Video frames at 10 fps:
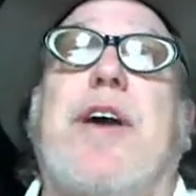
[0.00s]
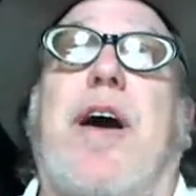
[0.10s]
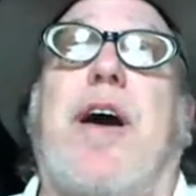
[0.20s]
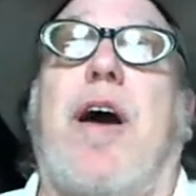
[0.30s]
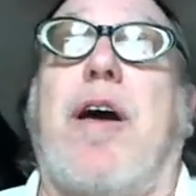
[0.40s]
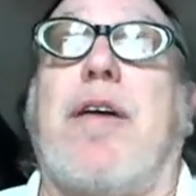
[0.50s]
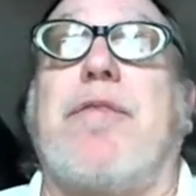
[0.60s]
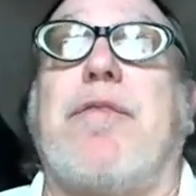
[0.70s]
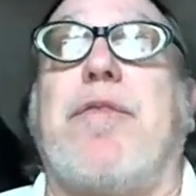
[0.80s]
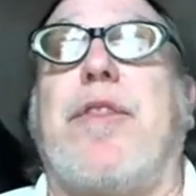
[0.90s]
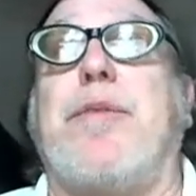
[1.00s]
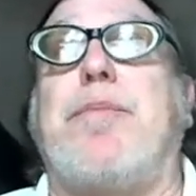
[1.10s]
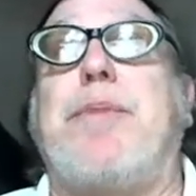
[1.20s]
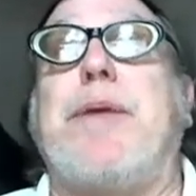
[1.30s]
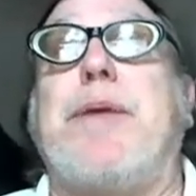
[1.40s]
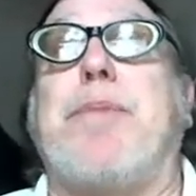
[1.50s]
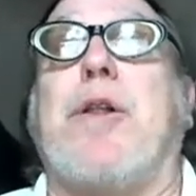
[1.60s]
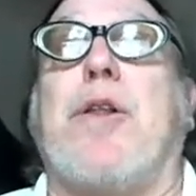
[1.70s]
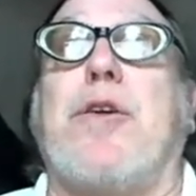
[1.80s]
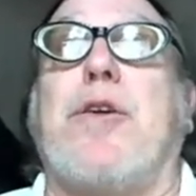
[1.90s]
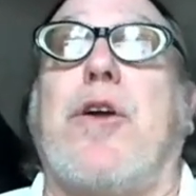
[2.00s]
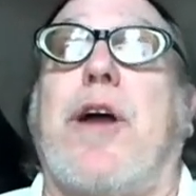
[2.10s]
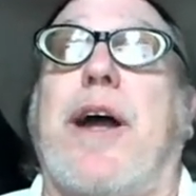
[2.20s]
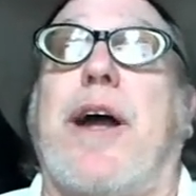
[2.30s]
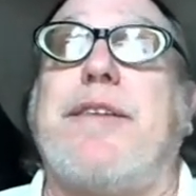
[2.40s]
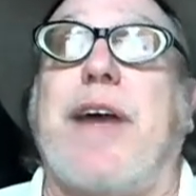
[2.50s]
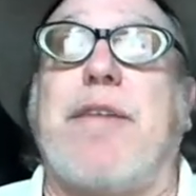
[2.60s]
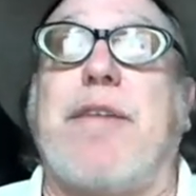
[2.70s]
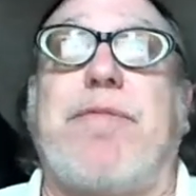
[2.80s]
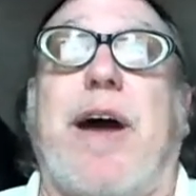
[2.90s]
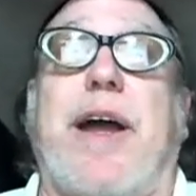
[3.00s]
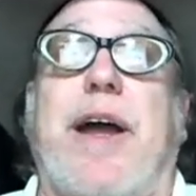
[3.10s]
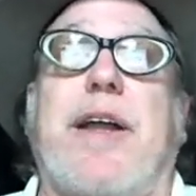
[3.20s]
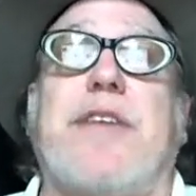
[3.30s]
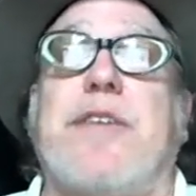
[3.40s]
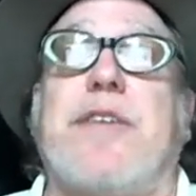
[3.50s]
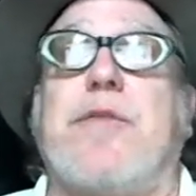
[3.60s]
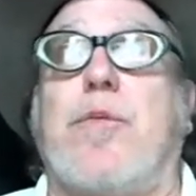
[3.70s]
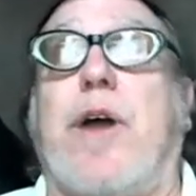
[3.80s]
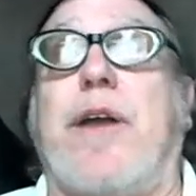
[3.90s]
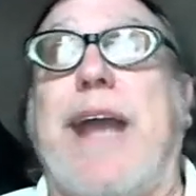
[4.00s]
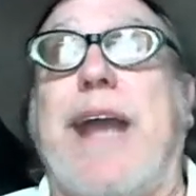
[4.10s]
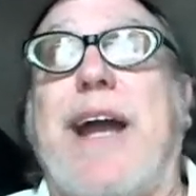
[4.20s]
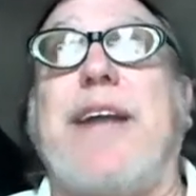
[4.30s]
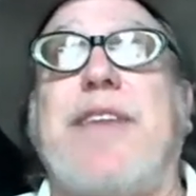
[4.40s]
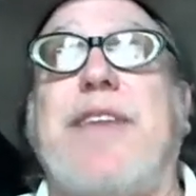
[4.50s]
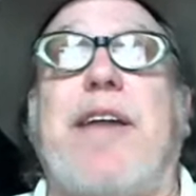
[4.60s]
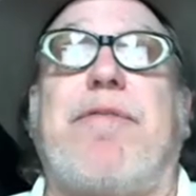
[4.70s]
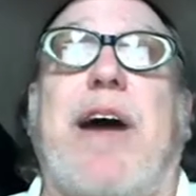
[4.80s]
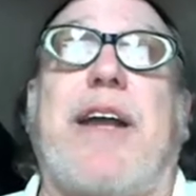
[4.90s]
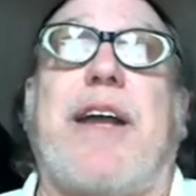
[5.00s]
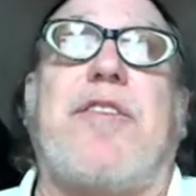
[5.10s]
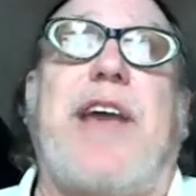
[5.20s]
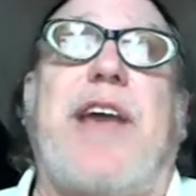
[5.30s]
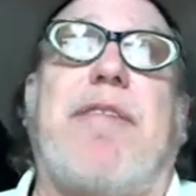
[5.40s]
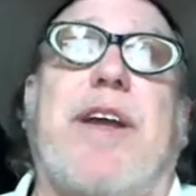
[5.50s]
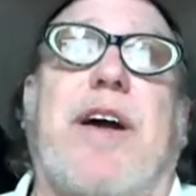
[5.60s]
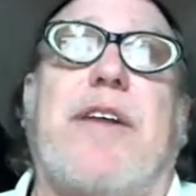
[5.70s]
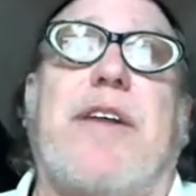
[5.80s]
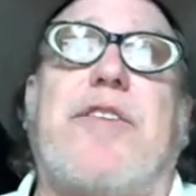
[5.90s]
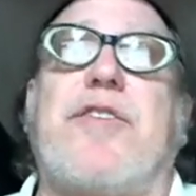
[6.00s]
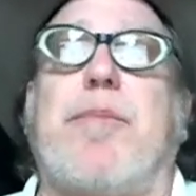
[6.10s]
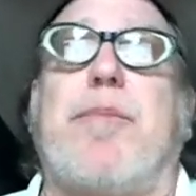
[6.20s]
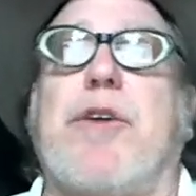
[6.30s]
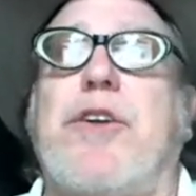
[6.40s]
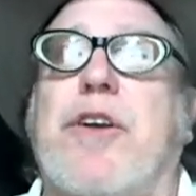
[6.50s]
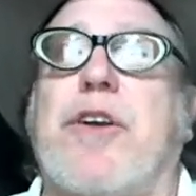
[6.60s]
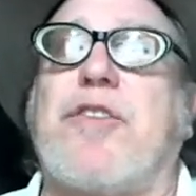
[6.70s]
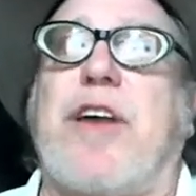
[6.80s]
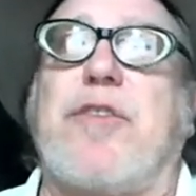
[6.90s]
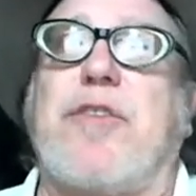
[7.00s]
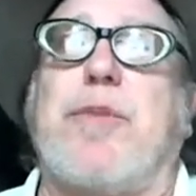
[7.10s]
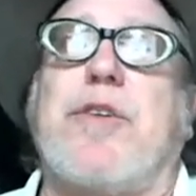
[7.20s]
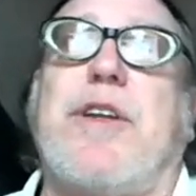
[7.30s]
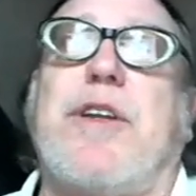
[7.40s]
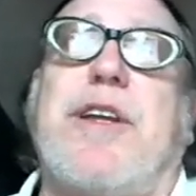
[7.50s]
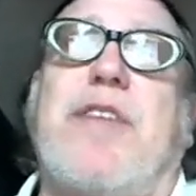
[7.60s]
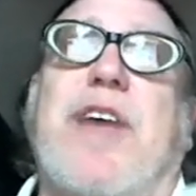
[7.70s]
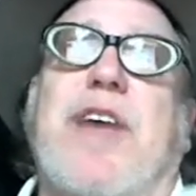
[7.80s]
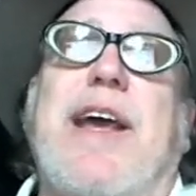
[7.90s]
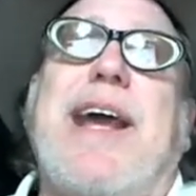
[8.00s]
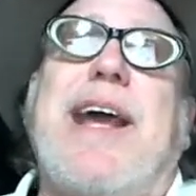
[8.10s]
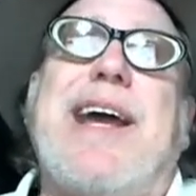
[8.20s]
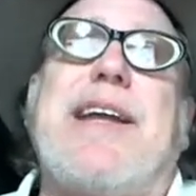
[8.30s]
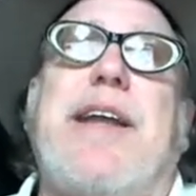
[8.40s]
of the people not identifying as having a disability or accessibility needs had